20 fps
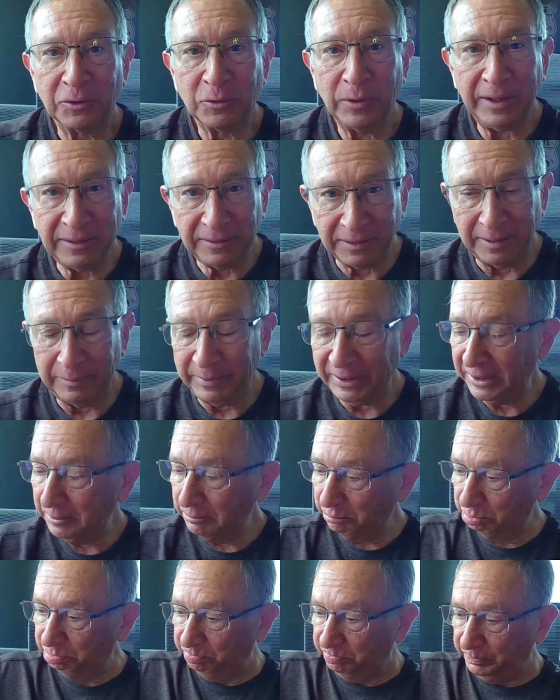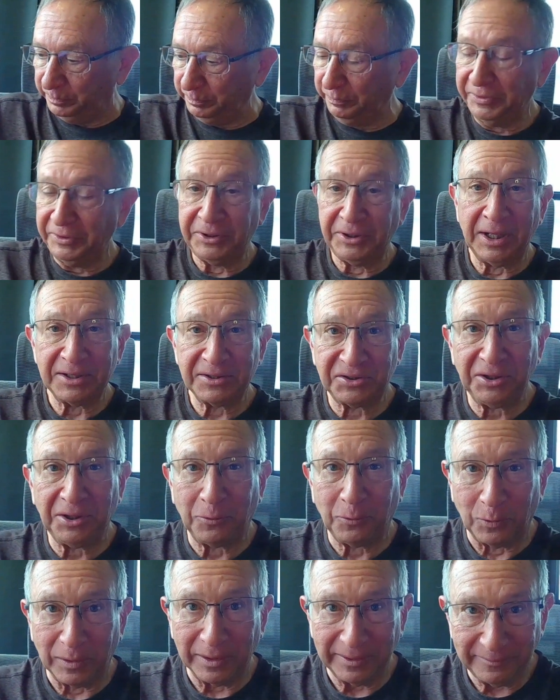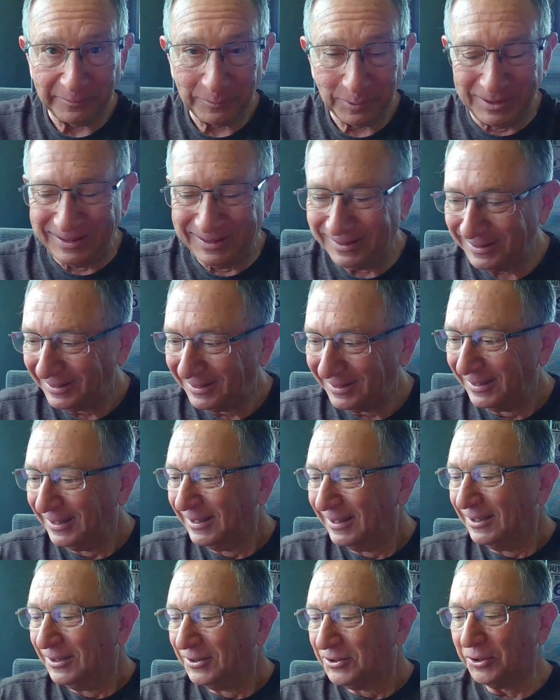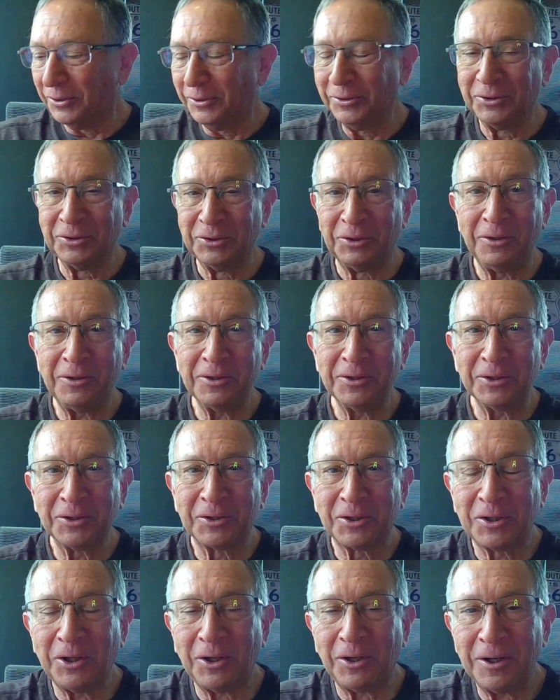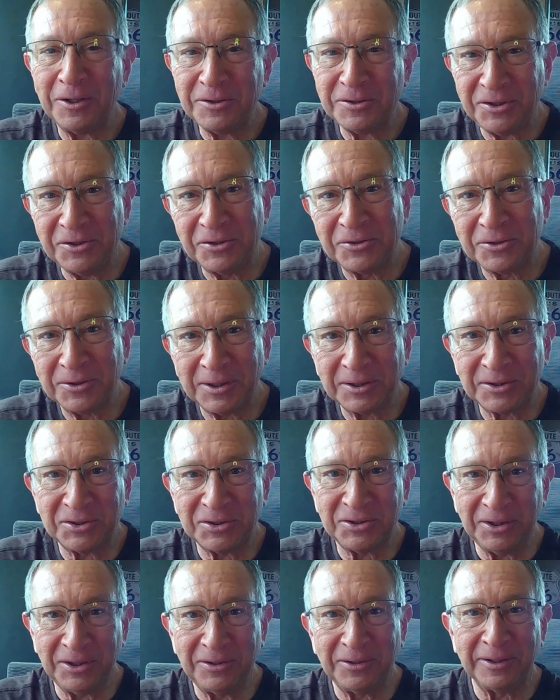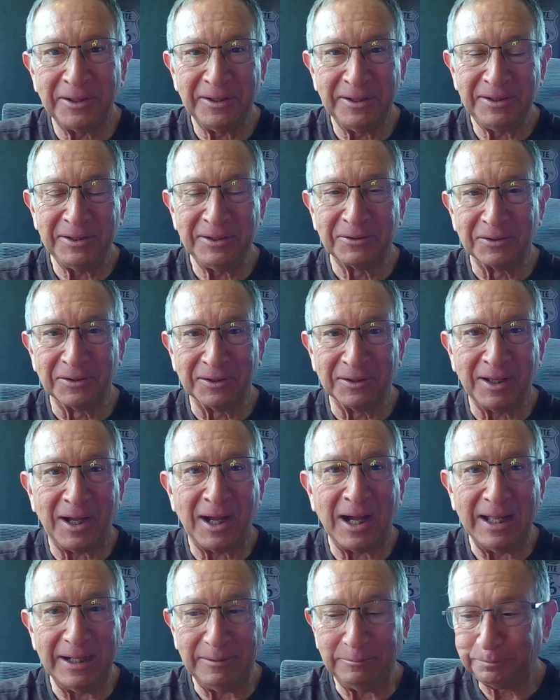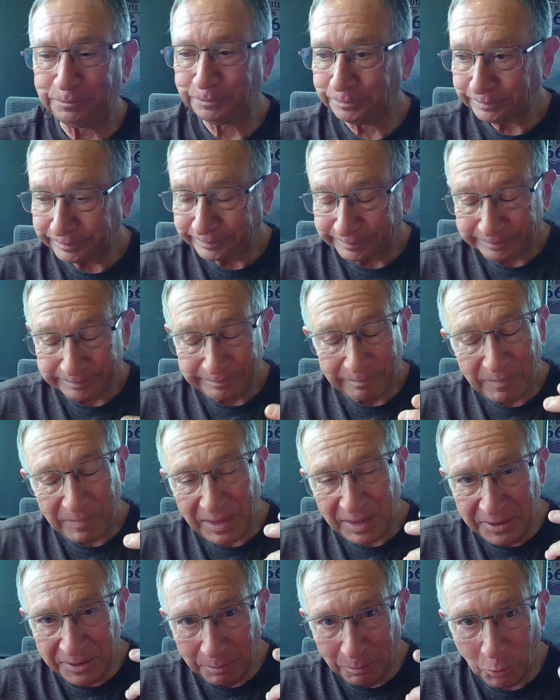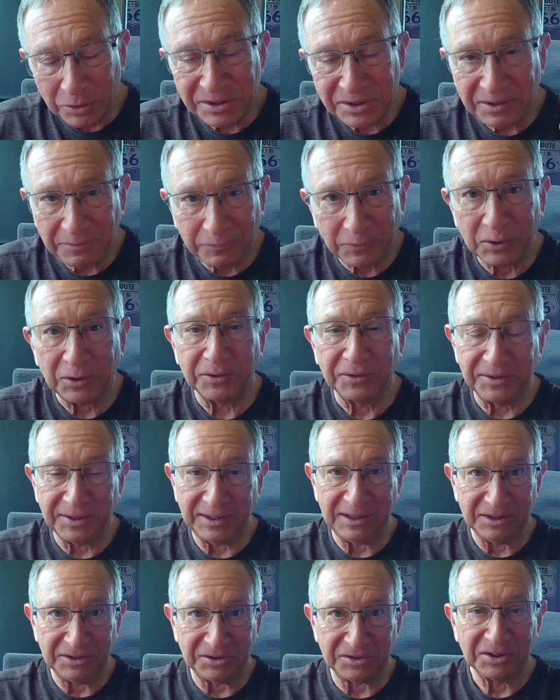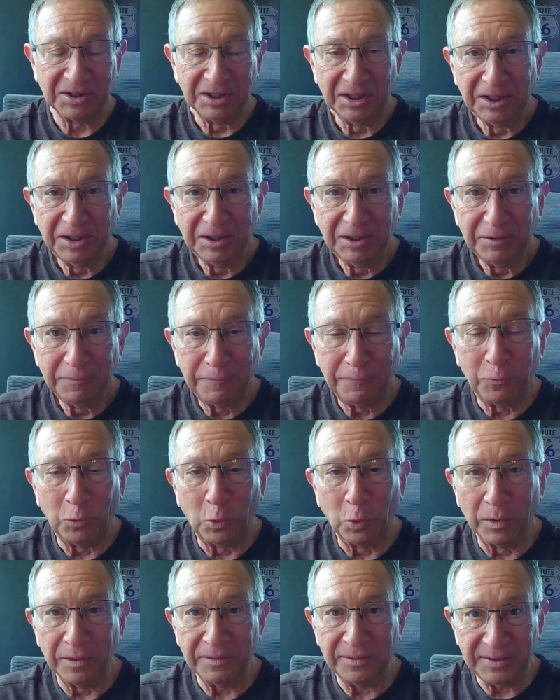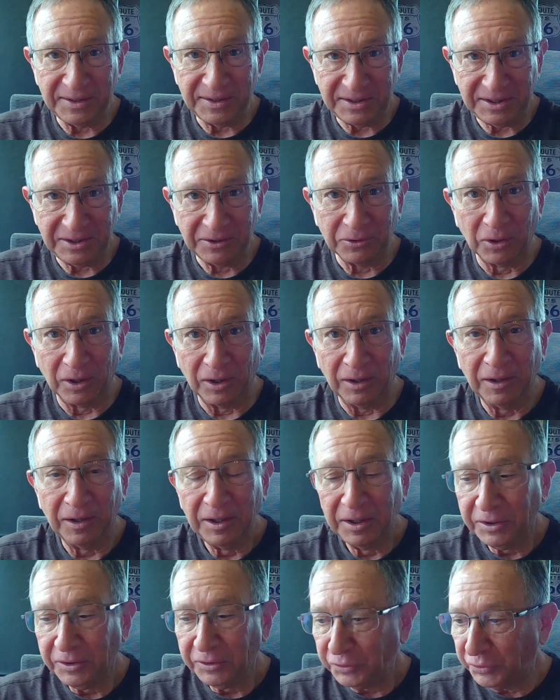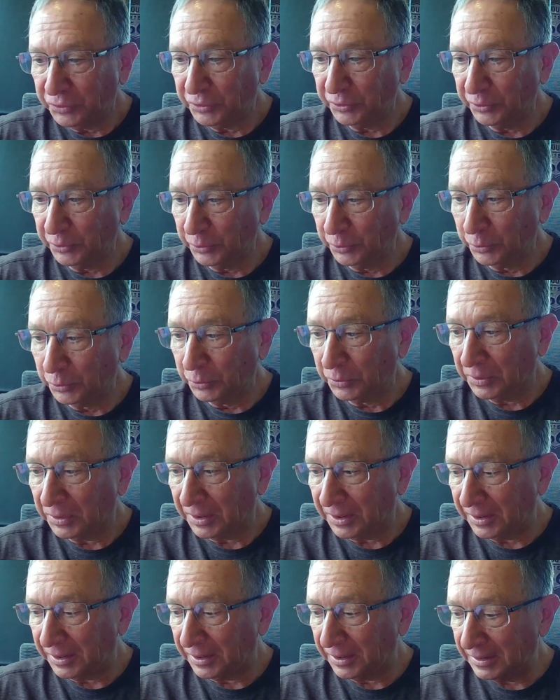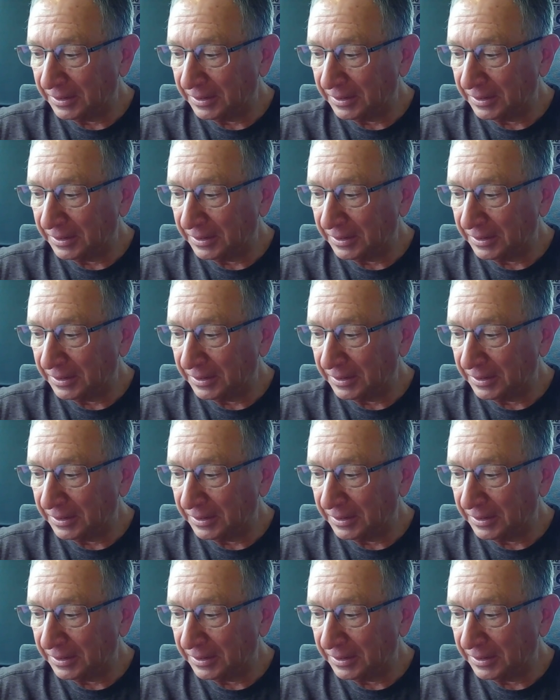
credit limit, you got to sell one. So longer cars and trucks sit on a dealer lot, the more difficult it is for the dealer to